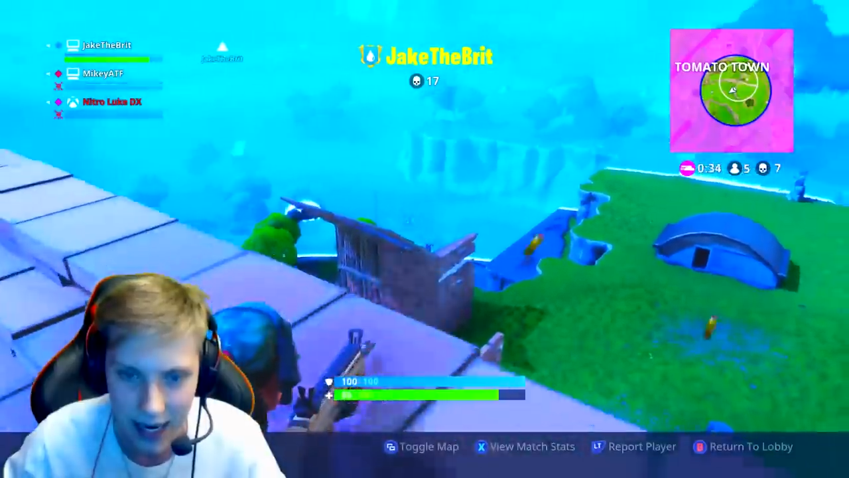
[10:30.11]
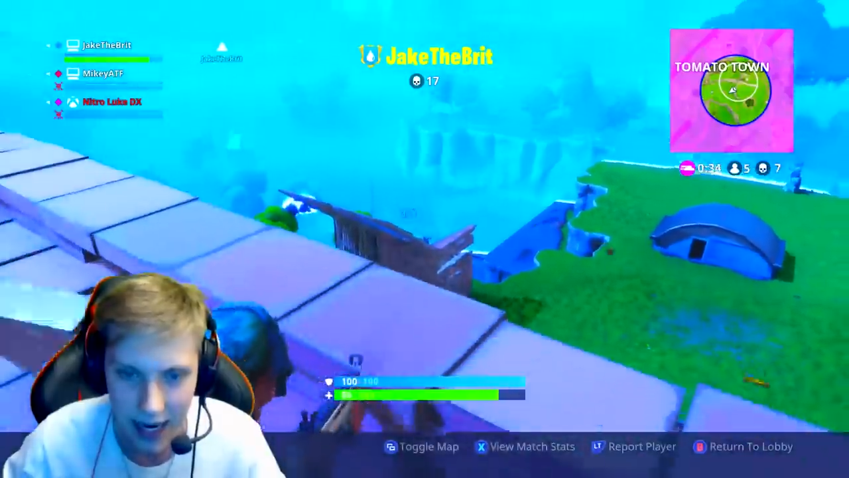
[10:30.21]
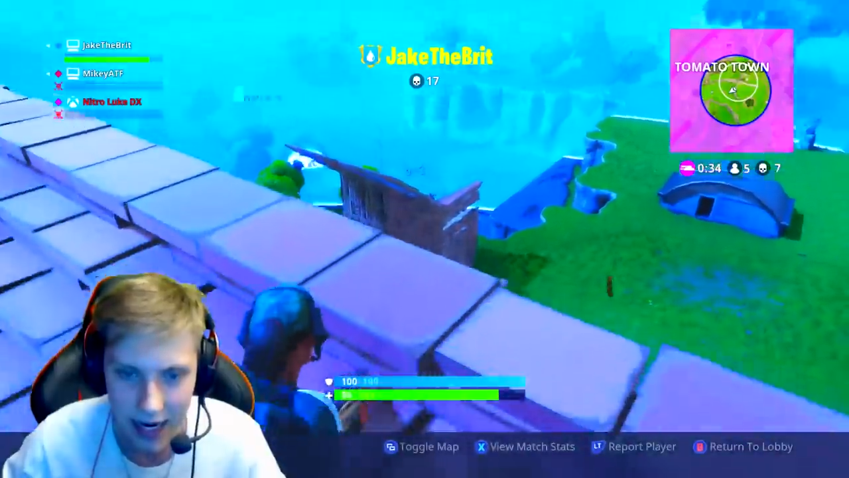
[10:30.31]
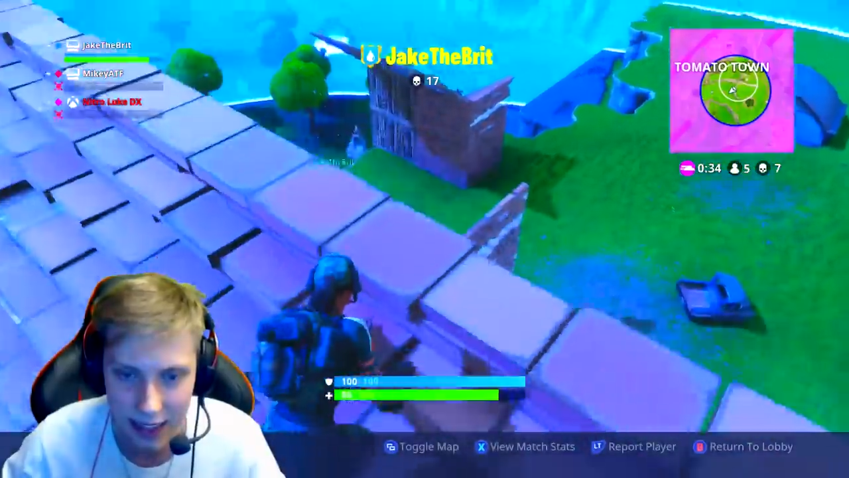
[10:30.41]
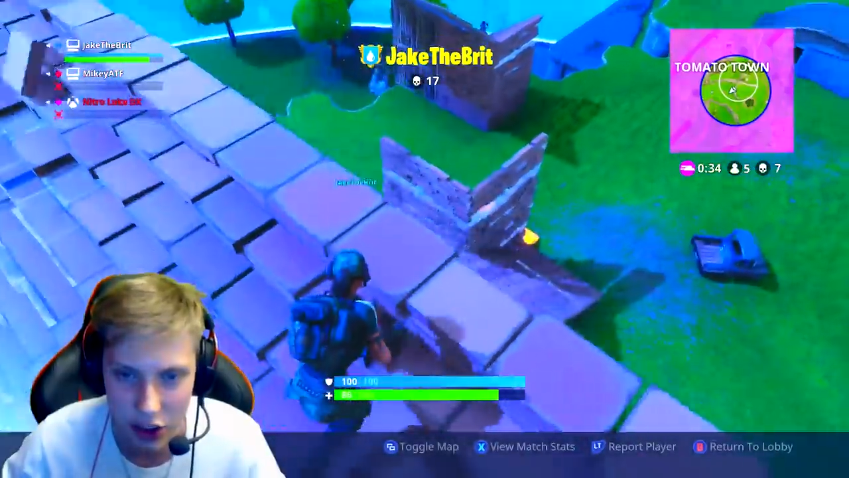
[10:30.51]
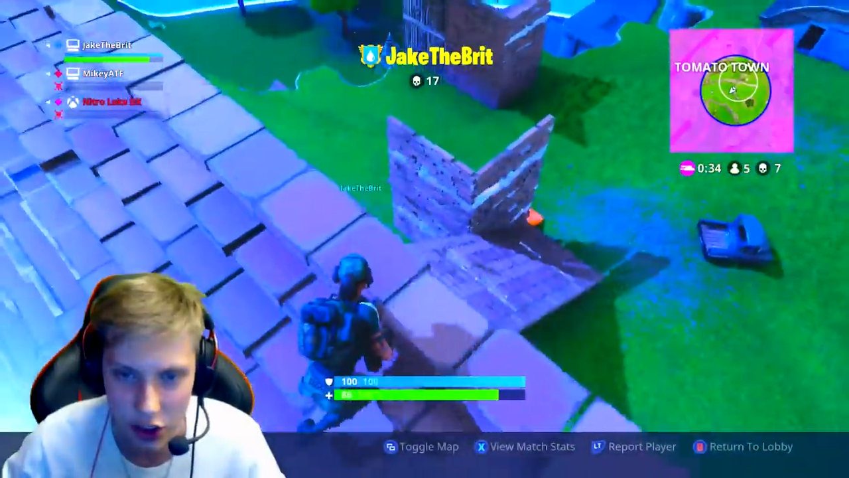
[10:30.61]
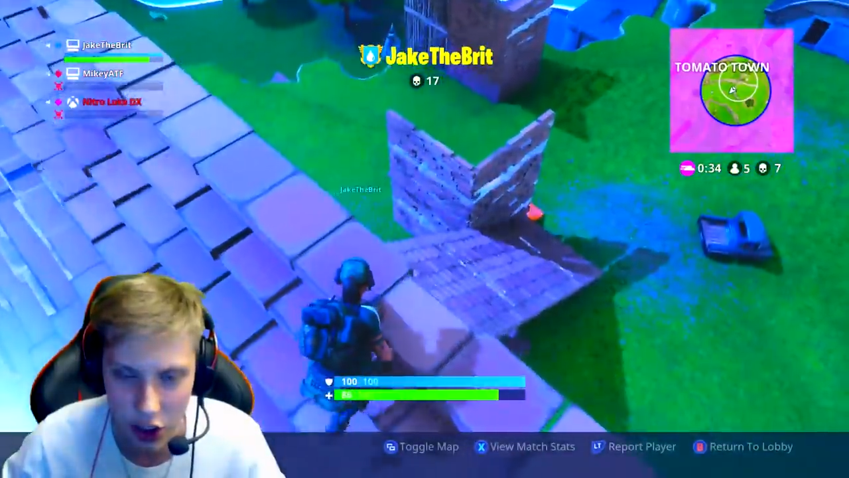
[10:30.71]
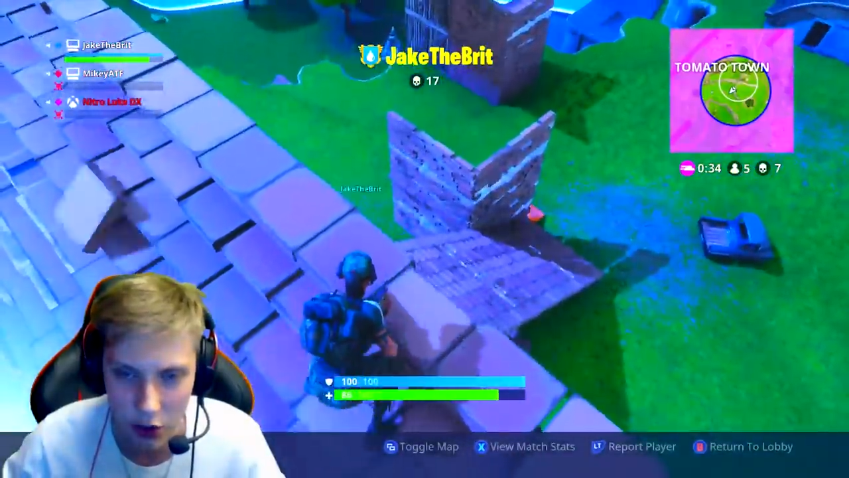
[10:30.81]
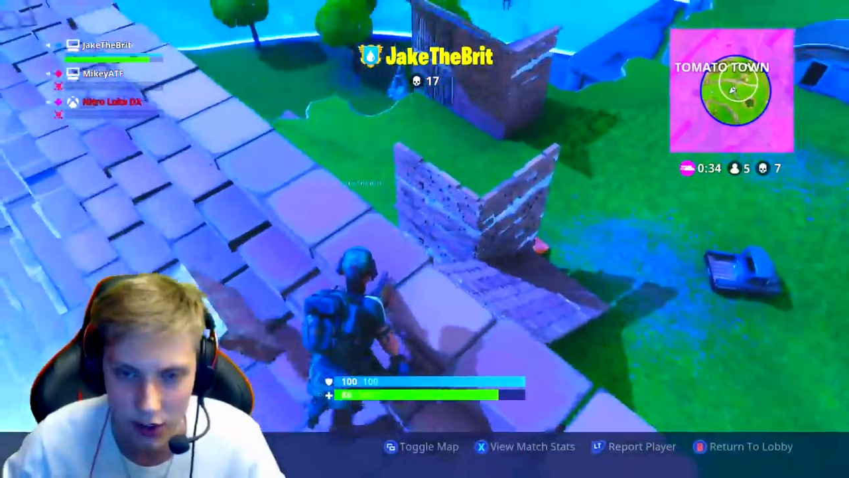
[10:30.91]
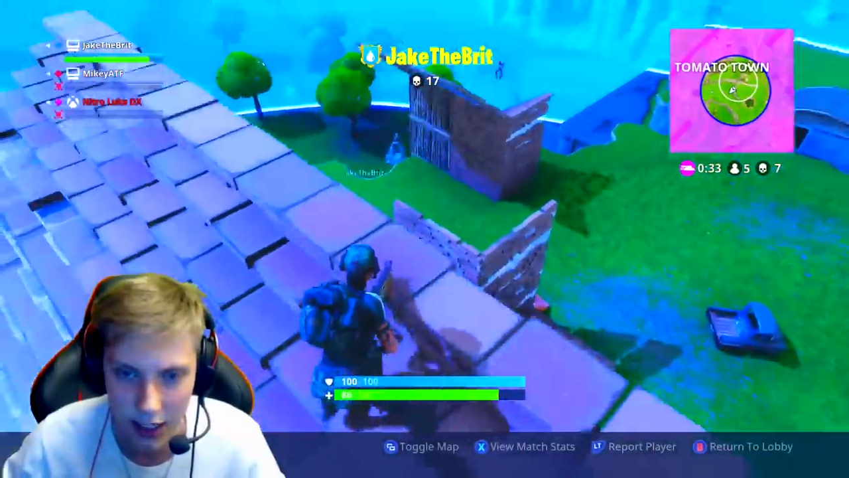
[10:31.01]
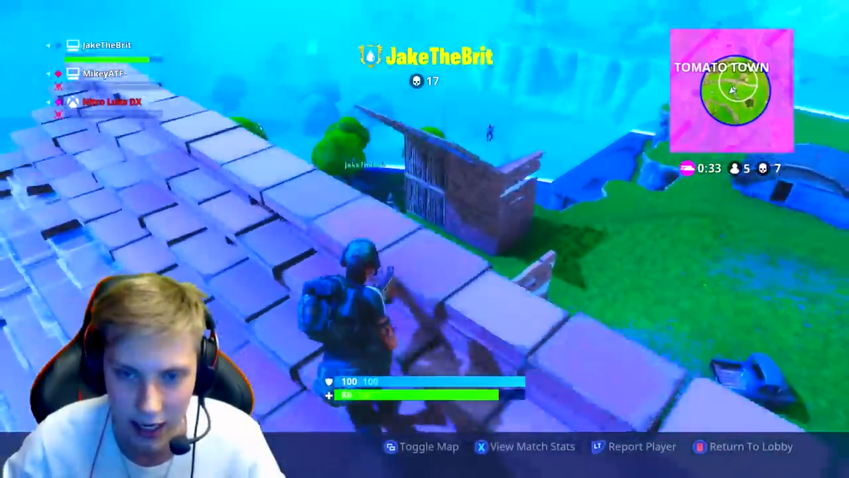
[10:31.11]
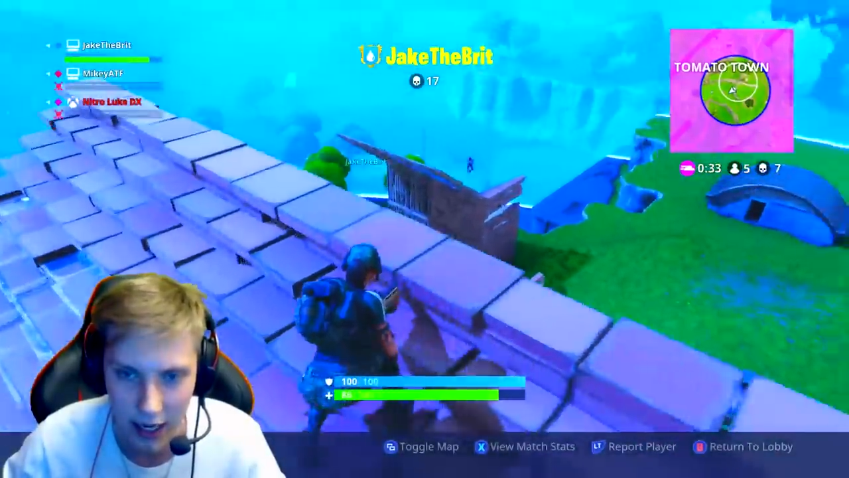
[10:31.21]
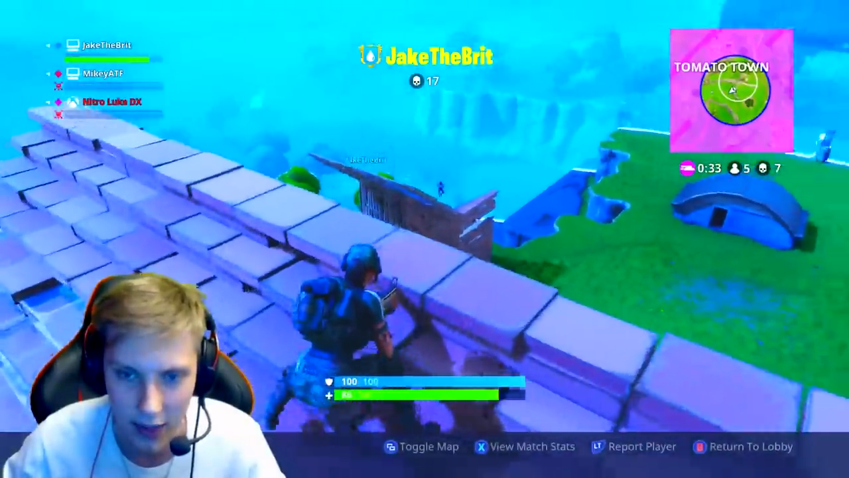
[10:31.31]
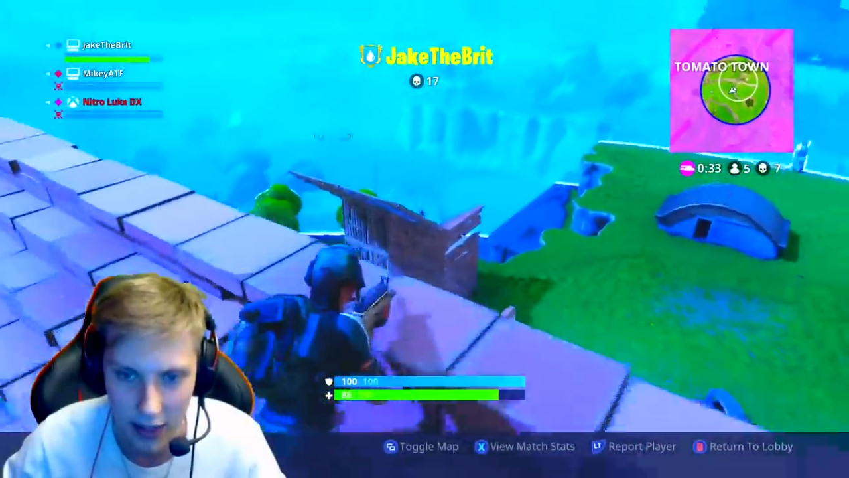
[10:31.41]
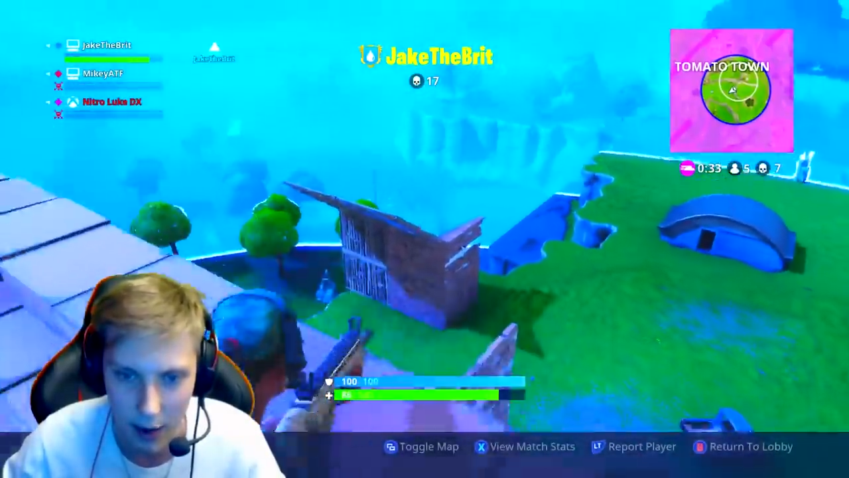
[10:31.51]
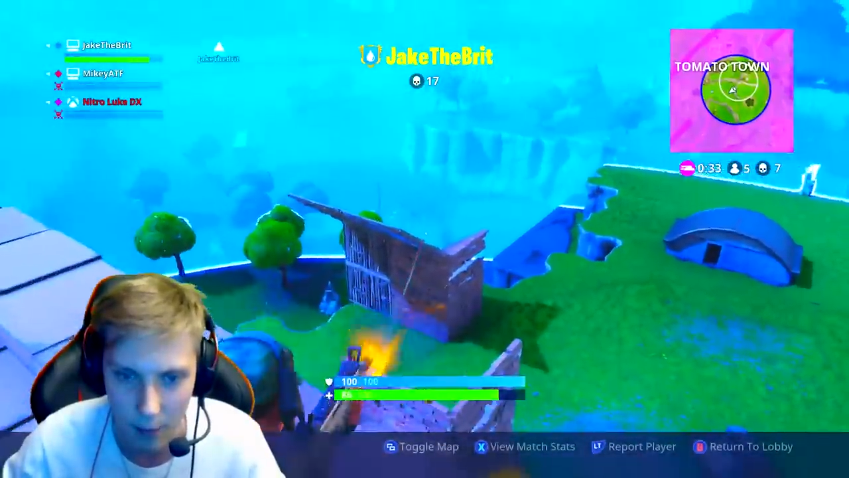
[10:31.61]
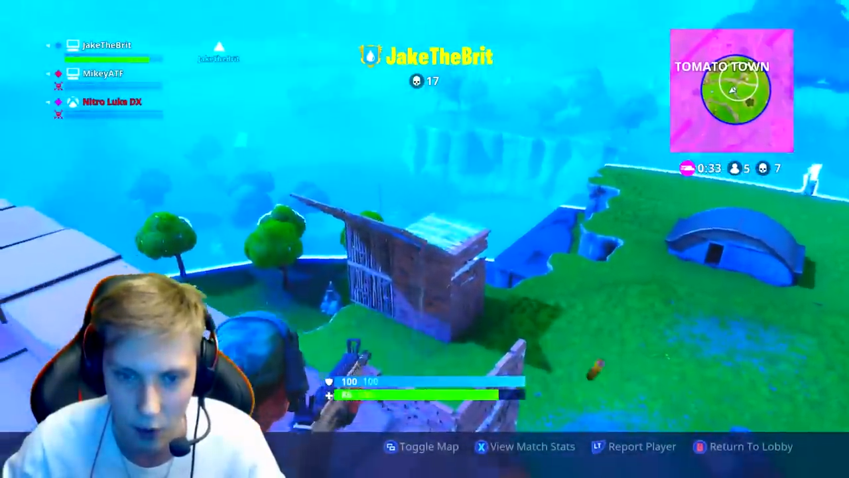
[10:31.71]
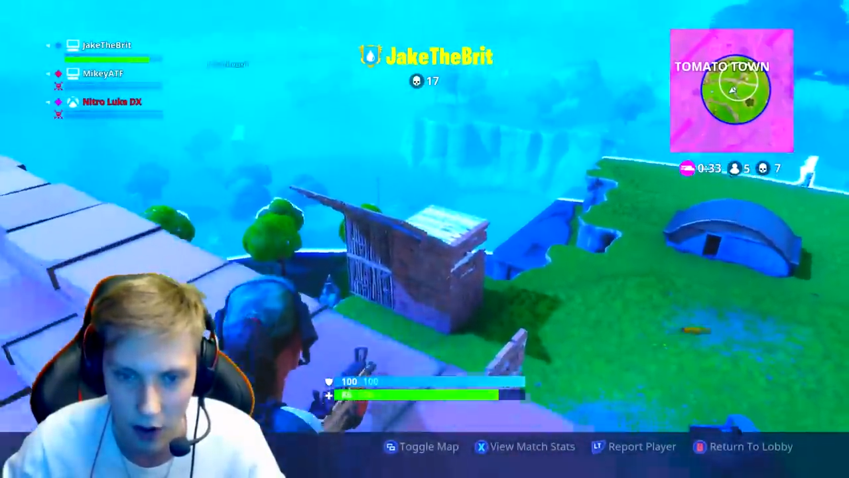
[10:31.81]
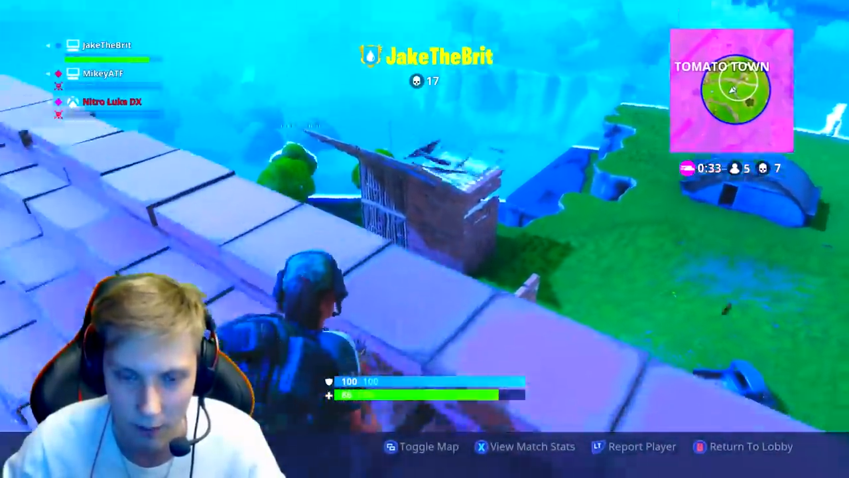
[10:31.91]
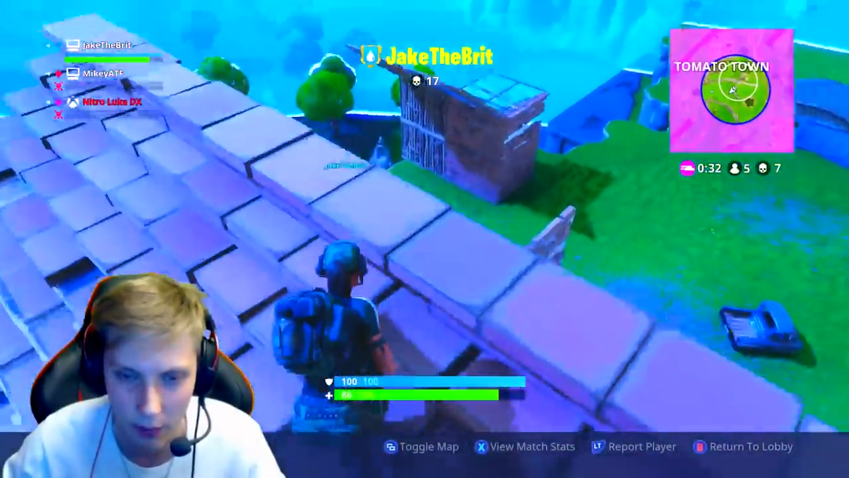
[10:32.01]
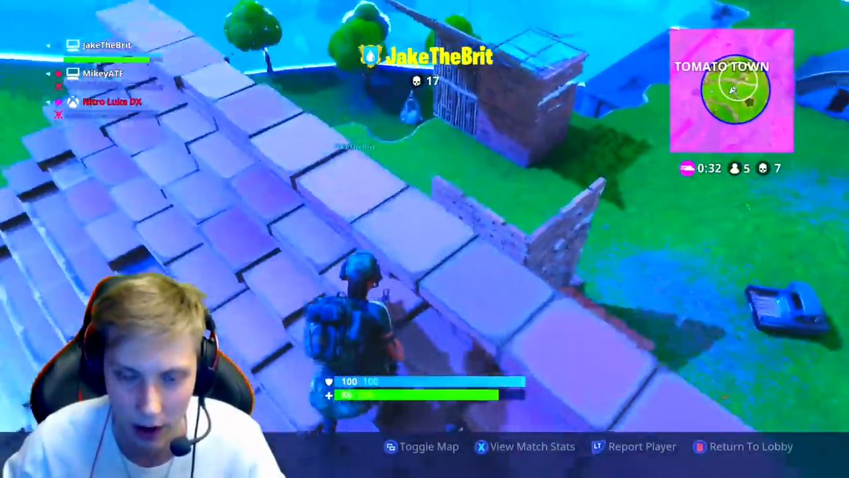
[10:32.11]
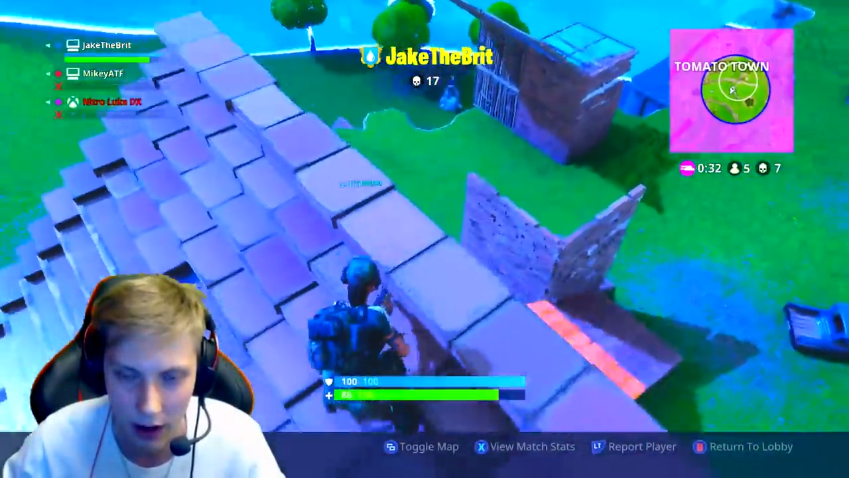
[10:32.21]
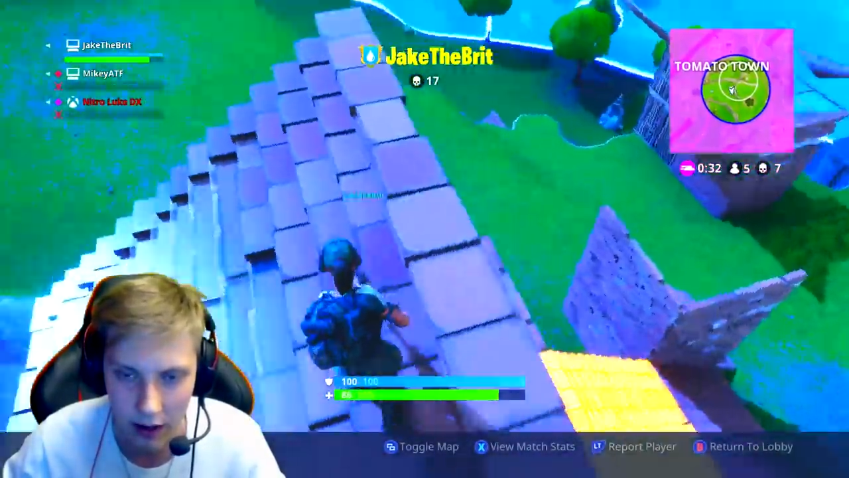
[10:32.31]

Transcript: He's shooting the Brite Bomber